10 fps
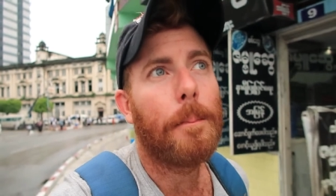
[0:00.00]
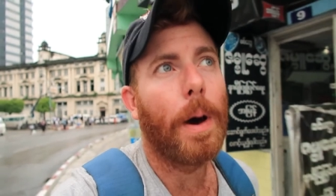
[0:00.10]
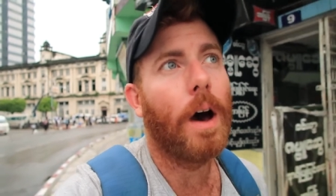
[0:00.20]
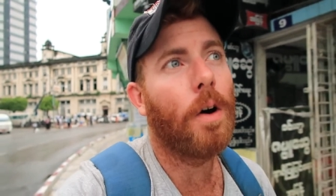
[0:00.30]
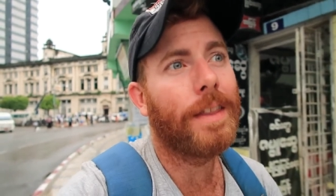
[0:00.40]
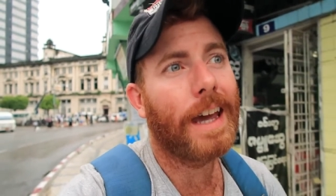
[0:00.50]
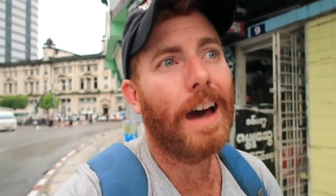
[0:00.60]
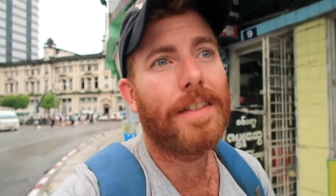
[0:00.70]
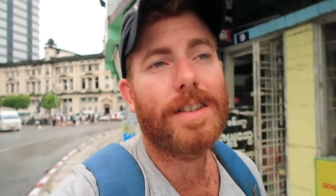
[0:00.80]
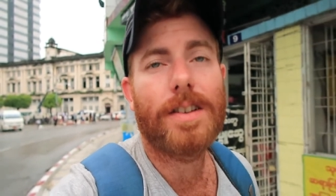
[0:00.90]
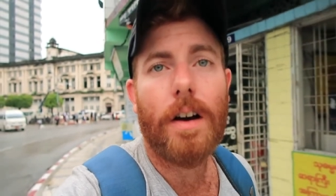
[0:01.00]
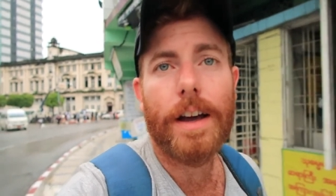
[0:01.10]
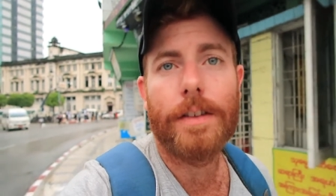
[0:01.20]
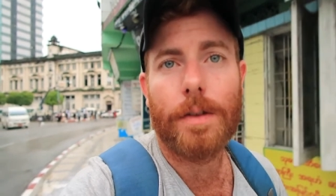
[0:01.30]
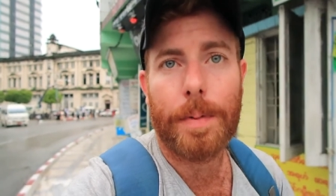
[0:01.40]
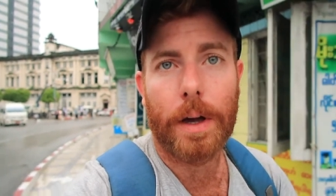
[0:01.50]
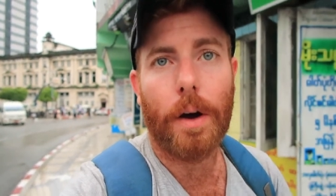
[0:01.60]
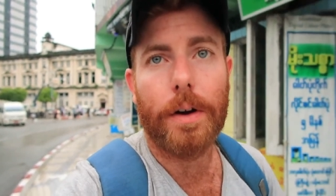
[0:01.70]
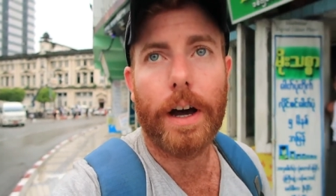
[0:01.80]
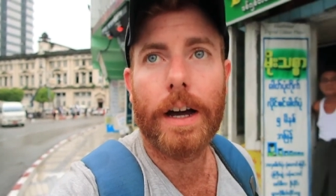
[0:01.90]
But on the other side of the
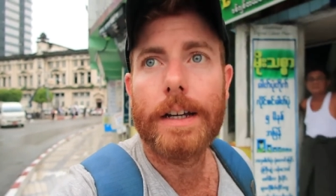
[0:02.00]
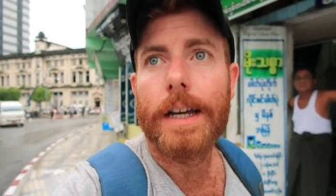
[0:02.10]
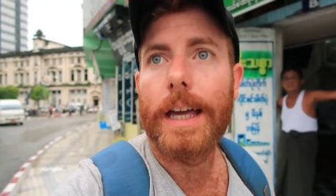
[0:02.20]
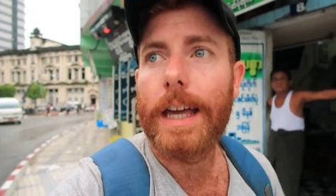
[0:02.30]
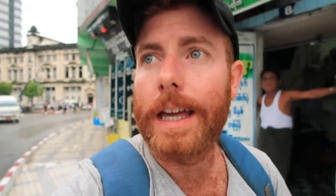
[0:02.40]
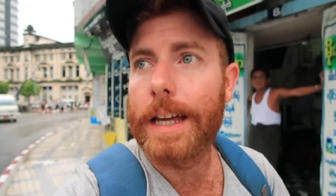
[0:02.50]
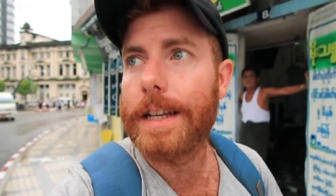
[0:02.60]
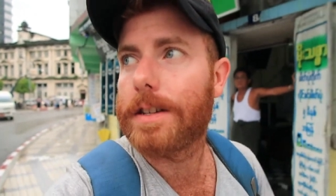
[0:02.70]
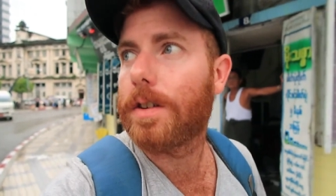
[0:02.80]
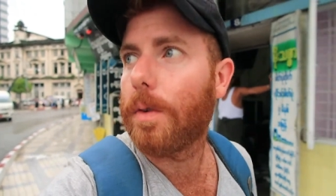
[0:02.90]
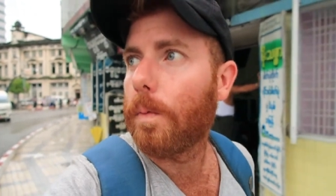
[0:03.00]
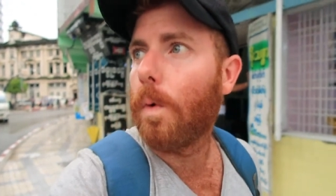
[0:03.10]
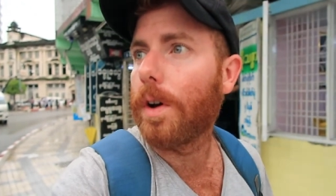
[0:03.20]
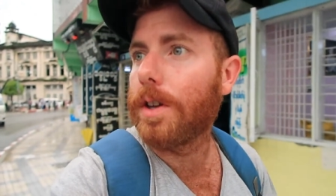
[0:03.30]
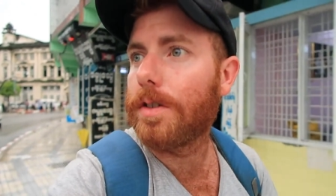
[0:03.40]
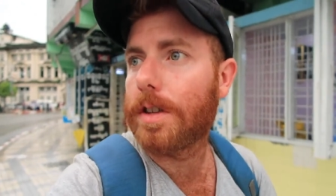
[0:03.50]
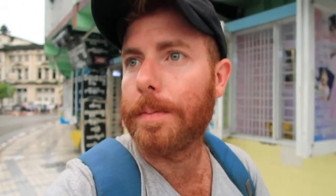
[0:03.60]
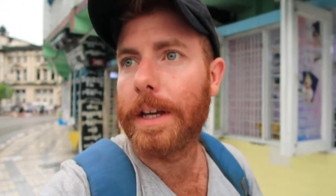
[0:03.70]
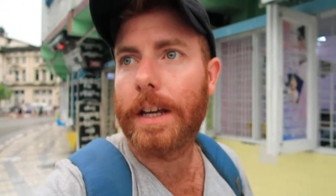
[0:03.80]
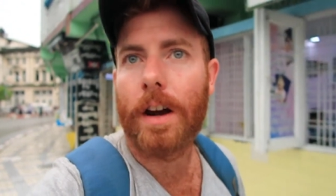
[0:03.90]
pagoda is what used to
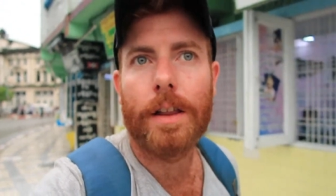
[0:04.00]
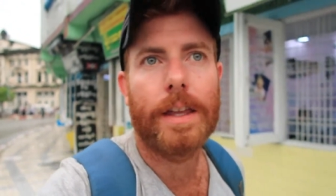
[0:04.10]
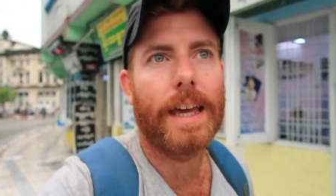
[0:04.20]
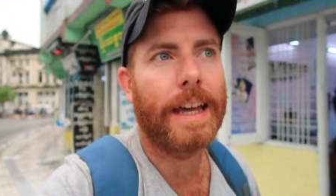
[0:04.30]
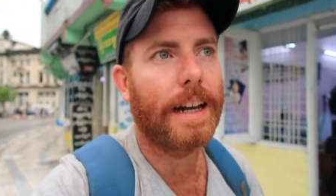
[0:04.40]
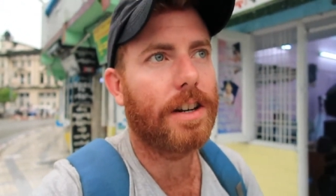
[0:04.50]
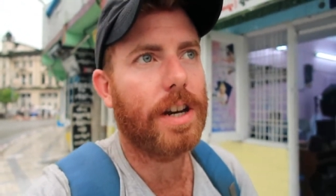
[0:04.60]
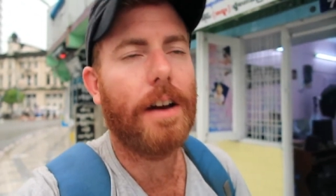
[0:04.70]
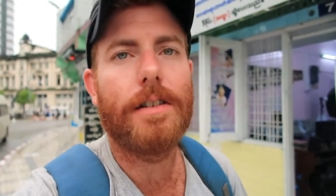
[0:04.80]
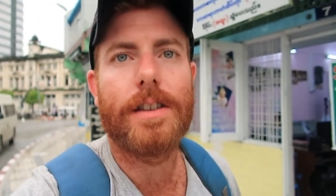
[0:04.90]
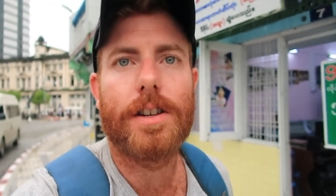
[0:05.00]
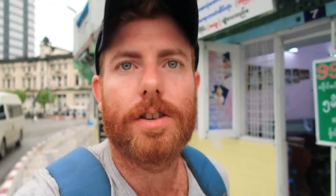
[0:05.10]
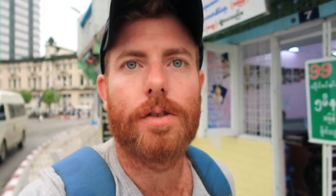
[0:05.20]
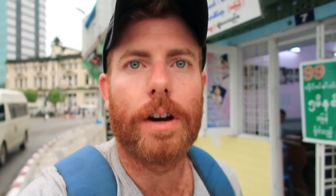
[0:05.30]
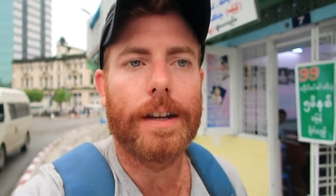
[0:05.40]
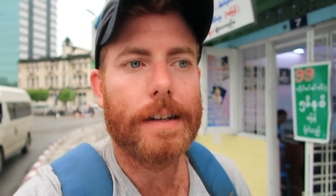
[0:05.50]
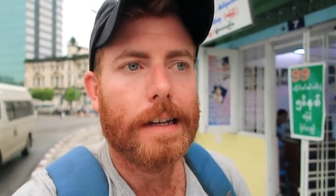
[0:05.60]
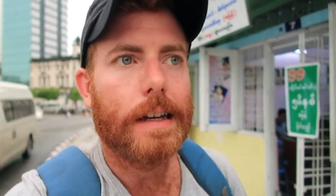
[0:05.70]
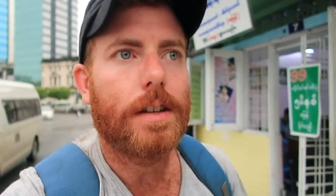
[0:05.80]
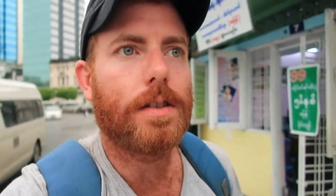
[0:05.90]
be kind of the English heritage
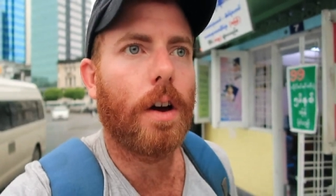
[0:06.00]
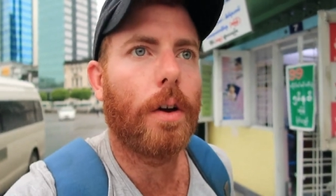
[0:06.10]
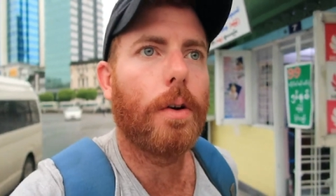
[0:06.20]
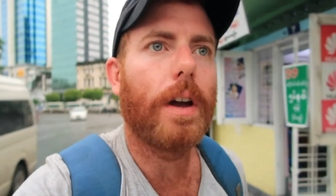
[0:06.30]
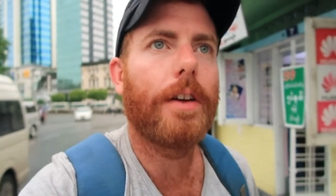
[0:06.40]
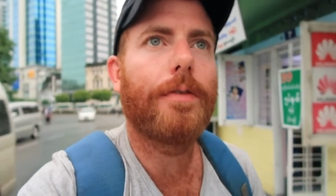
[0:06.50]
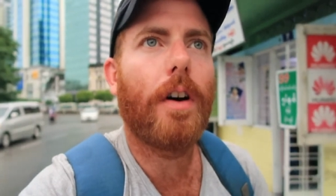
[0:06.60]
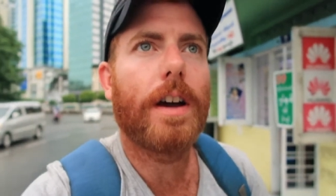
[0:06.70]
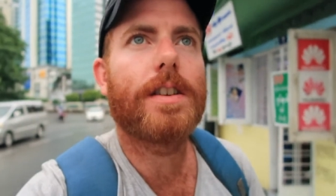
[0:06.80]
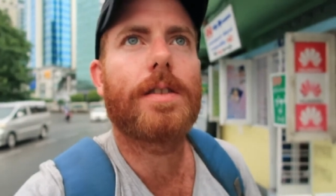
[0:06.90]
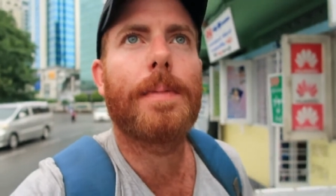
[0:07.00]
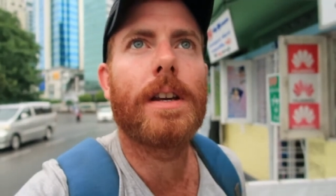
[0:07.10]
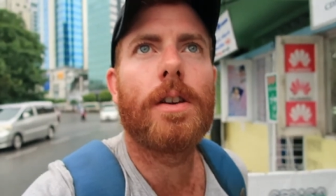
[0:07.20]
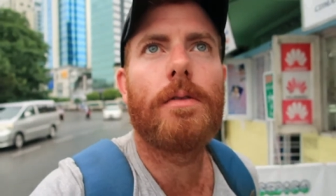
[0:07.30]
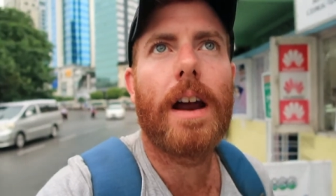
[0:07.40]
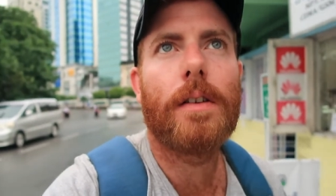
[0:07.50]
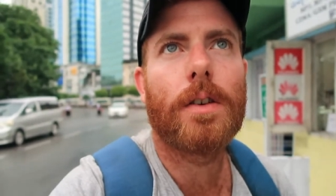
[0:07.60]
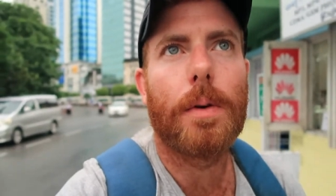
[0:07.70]
street. So if I spin you round